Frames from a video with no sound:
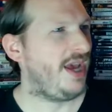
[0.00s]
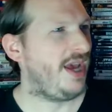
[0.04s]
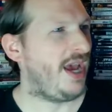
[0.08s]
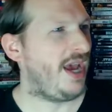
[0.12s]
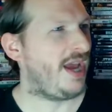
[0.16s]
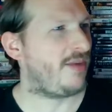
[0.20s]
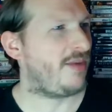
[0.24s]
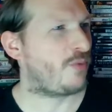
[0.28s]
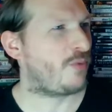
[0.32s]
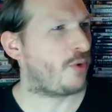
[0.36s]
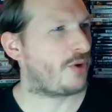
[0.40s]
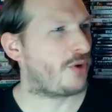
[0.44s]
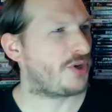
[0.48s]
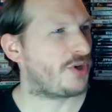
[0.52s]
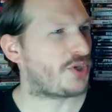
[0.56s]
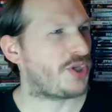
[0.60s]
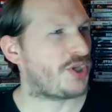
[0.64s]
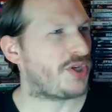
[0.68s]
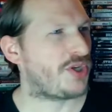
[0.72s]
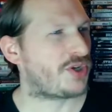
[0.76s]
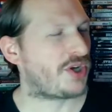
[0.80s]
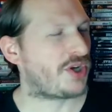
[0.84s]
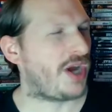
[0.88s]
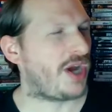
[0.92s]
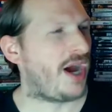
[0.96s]
And of course,
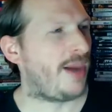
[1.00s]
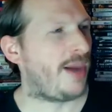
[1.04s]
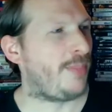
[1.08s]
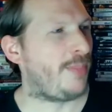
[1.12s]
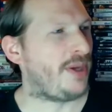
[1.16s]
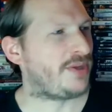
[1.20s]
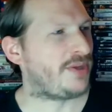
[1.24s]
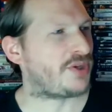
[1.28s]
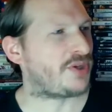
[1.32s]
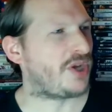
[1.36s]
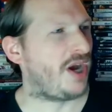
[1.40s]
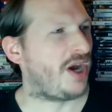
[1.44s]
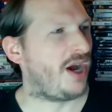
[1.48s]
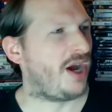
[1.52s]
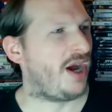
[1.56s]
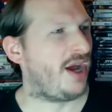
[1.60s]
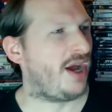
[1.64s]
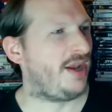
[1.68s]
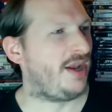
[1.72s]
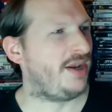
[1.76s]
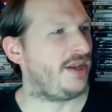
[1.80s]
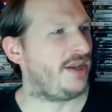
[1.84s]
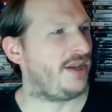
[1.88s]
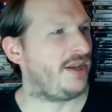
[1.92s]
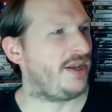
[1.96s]
this comments
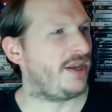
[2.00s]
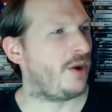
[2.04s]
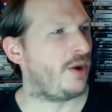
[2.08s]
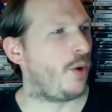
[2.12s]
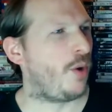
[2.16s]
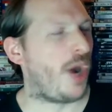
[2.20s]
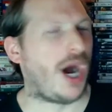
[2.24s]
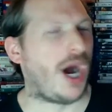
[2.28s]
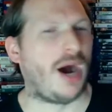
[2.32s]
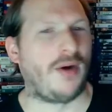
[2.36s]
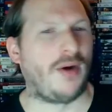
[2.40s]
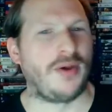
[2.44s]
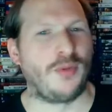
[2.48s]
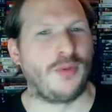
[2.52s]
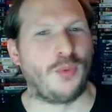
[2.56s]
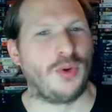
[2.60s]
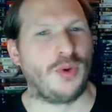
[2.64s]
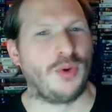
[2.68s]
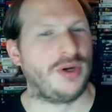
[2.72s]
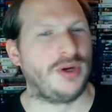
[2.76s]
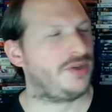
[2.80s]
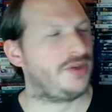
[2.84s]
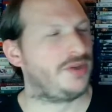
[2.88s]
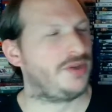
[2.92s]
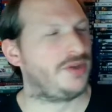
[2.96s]
on
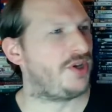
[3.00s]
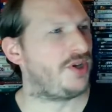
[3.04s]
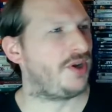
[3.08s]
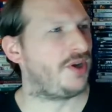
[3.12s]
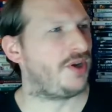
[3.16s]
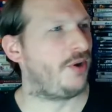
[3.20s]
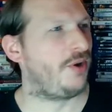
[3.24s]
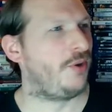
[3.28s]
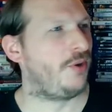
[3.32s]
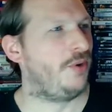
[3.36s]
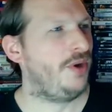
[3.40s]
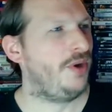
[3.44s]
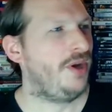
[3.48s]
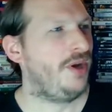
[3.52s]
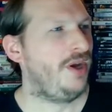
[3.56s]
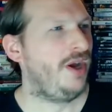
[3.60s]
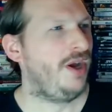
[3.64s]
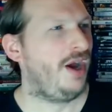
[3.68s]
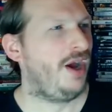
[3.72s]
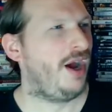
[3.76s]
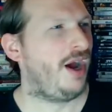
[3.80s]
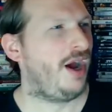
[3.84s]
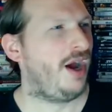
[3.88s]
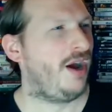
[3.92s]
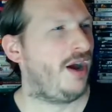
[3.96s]
Hollywood's
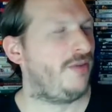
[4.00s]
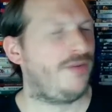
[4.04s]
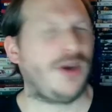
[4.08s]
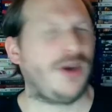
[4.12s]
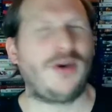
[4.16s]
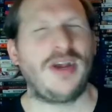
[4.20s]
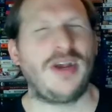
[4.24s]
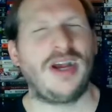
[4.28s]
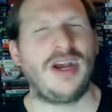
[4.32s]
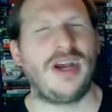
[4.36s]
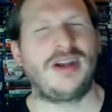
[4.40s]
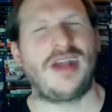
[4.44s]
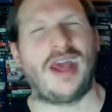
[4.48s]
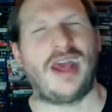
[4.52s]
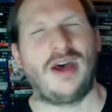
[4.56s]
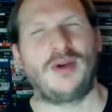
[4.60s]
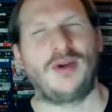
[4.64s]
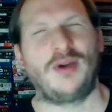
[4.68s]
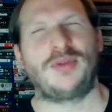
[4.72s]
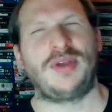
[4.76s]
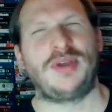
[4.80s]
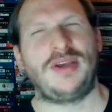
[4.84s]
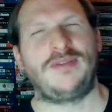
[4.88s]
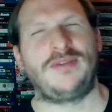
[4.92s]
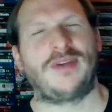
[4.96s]
very
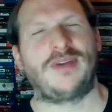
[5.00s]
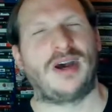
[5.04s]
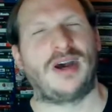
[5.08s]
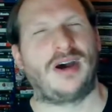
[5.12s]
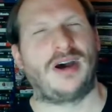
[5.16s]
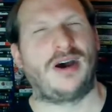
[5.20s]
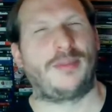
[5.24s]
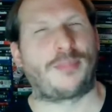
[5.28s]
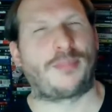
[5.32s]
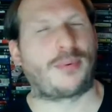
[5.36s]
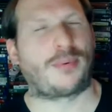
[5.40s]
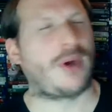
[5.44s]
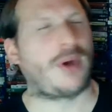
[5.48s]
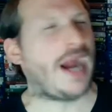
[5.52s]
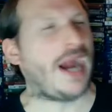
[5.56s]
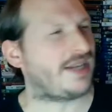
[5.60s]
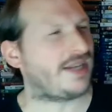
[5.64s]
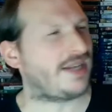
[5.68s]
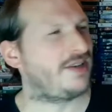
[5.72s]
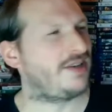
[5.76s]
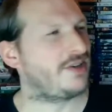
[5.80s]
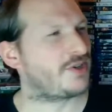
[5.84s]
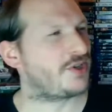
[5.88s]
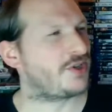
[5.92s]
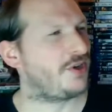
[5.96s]
unhealthy
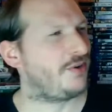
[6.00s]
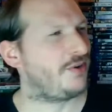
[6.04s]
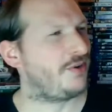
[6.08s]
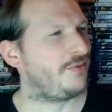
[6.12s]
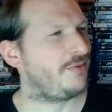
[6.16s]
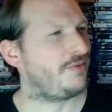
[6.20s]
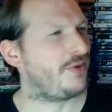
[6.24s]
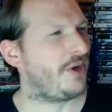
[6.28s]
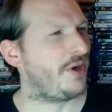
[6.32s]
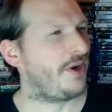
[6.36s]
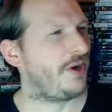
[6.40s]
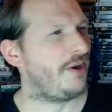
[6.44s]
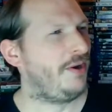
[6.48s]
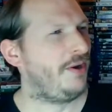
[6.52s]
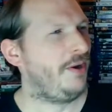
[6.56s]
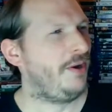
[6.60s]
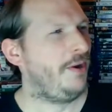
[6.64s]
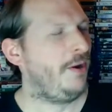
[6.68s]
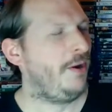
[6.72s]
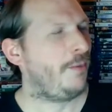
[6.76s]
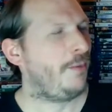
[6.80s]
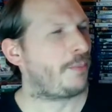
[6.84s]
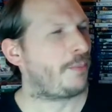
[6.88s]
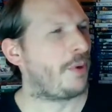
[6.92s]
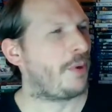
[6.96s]
practice of
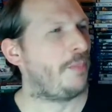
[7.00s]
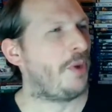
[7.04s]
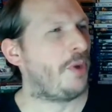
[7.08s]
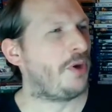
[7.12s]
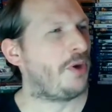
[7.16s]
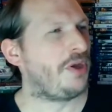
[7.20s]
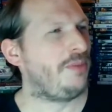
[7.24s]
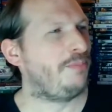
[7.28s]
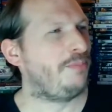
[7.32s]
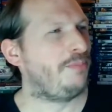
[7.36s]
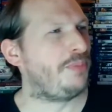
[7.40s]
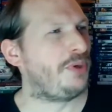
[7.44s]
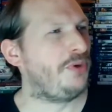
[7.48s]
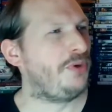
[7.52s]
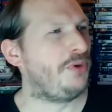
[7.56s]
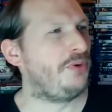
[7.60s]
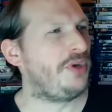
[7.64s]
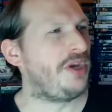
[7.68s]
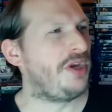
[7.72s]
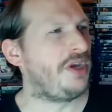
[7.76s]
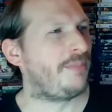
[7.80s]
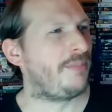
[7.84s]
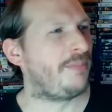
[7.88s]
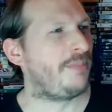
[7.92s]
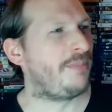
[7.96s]
promoting
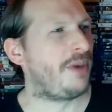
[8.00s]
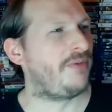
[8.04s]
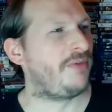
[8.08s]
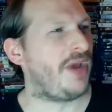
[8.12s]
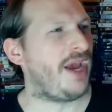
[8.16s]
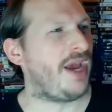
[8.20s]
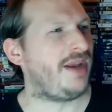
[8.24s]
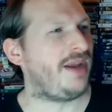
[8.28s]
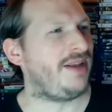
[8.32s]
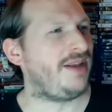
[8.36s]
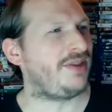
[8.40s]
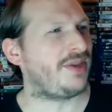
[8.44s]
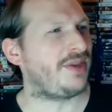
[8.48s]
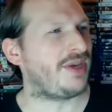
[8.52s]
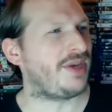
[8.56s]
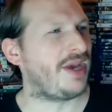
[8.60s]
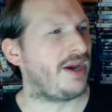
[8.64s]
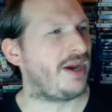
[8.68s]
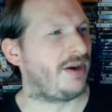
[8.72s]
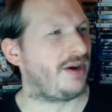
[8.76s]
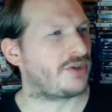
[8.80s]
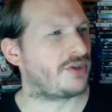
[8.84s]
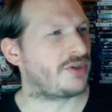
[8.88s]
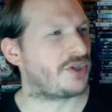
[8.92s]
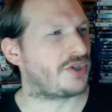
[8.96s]
beauty above anything
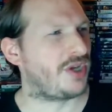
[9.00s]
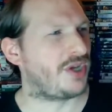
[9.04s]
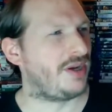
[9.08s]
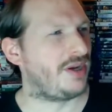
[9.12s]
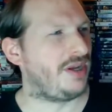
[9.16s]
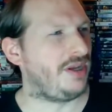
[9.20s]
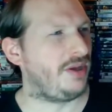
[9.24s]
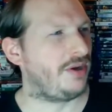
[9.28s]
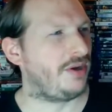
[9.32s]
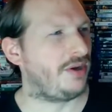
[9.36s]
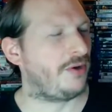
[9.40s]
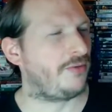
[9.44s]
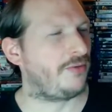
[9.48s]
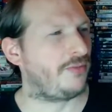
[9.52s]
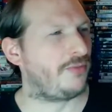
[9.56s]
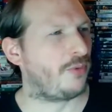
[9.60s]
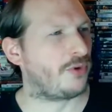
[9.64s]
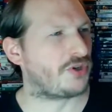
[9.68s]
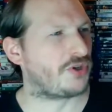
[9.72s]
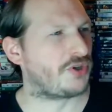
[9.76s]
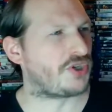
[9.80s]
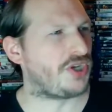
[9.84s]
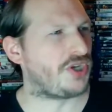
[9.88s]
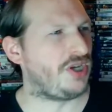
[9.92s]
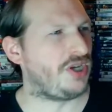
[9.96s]
else, and
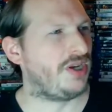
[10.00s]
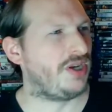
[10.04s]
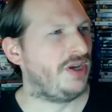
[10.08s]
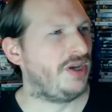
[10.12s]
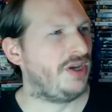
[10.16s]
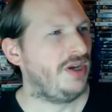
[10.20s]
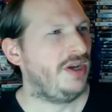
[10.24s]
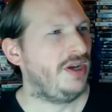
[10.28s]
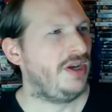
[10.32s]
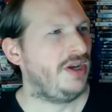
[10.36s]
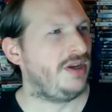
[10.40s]
forcing